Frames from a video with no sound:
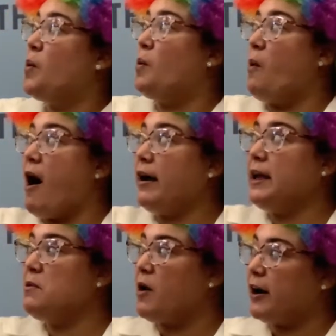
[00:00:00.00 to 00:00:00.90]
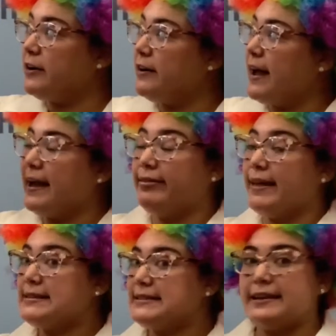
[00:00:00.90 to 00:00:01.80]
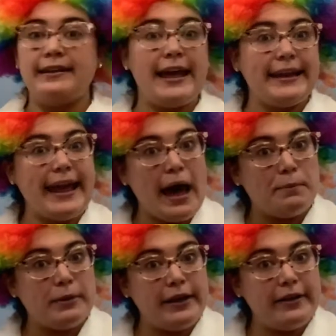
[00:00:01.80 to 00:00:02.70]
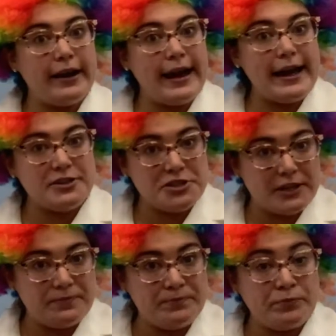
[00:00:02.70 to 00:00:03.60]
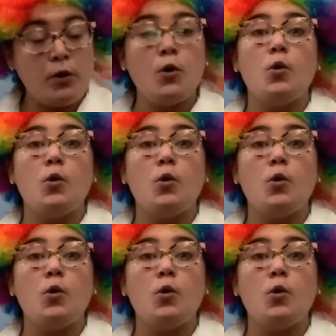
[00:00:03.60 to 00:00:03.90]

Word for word: walking water, a lesson, in capillary action.